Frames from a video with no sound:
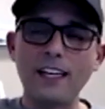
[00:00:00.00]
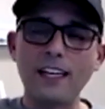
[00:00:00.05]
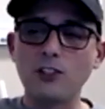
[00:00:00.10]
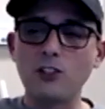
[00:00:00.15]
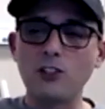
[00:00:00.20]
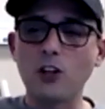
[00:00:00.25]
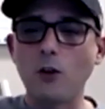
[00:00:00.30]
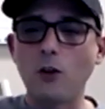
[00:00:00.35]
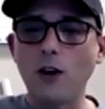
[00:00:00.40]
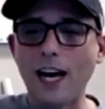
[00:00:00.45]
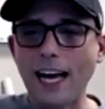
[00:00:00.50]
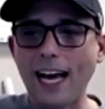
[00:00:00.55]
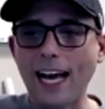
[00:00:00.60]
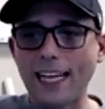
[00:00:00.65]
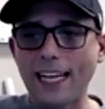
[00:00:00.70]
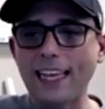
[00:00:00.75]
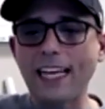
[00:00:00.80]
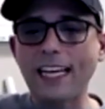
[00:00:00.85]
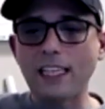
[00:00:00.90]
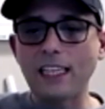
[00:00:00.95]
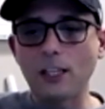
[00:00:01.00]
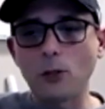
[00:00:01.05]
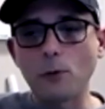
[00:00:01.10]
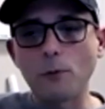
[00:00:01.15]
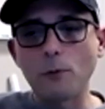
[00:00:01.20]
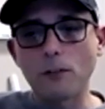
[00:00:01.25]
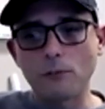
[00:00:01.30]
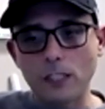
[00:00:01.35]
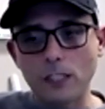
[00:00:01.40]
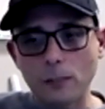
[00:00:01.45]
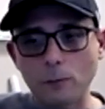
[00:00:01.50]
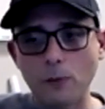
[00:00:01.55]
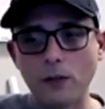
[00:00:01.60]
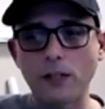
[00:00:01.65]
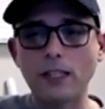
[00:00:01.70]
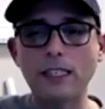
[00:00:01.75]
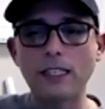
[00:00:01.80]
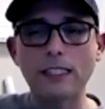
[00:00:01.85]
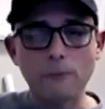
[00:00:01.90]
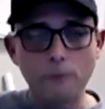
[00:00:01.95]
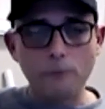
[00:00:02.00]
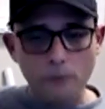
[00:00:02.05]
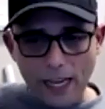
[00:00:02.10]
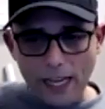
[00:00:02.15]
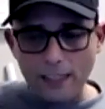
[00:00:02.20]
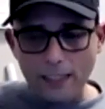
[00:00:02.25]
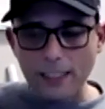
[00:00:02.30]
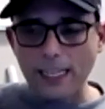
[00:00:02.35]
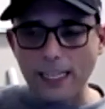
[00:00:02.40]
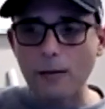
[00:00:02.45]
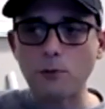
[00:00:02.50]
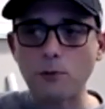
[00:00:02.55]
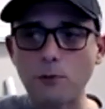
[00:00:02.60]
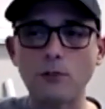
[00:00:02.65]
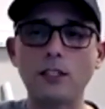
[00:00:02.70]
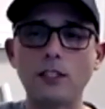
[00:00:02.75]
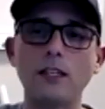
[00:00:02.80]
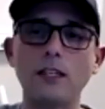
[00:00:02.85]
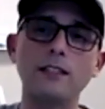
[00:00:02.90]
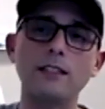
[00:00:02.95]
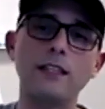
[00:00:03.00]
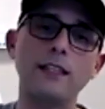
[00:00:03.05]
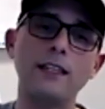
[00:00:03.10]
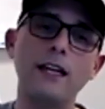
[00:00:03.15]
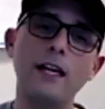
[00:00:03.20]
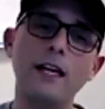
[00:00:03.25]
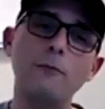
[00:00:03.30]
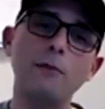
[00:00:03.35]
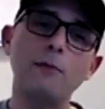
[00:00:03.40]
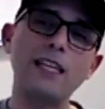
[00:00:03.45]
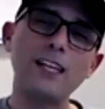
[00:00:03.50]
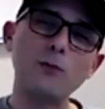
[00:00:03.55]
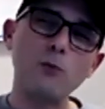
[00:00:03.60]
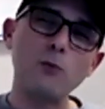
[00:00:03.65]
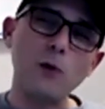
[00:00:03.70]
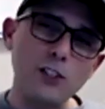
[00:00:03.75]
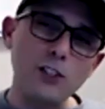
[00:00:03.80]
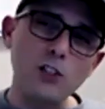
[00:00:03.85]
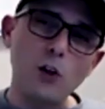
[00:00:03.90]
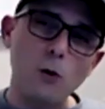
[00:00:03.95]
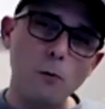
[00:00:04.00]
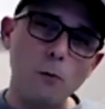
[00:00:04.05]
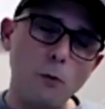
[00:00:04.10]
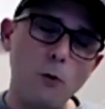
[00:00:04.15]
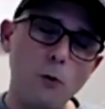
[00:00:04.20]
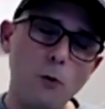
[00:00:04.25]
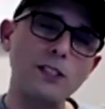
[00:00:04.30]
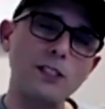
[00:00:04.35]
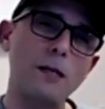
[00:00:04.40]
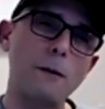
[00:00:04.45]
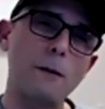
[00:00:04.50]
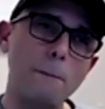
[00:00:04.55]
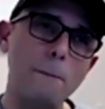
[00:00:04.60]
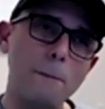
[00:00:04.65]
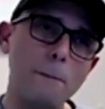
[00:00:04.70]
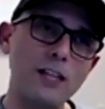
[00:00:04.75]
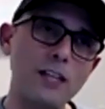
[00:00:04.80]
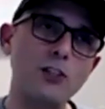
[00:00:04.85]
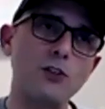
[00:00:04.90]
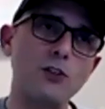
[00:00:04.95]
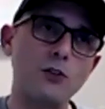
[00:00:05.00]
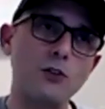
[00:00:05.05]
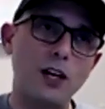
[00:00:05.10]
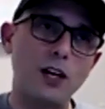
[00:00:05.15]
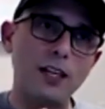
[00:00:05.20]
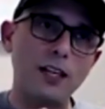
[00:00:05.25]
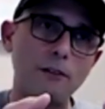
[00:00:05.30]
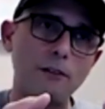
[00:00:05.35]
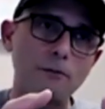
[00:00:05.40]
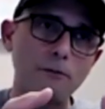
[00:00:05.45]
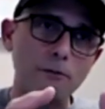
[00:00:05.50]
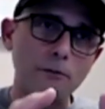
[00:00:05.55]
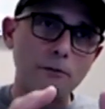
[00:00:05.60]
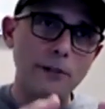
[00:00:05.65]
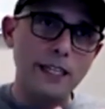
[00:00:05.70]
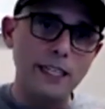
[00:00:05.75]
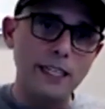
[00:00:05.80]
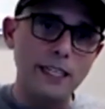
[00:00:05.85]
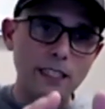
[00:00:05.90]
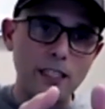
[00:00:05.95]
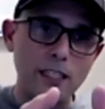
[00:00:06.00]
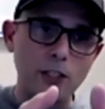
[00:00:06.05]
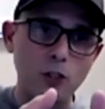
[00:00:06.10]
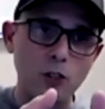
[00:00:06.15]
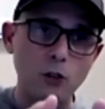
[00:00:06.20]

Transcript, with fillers: So I, I, think a little bit of experience, failing absolutely does it. But that's why it's so important to measure on a really short,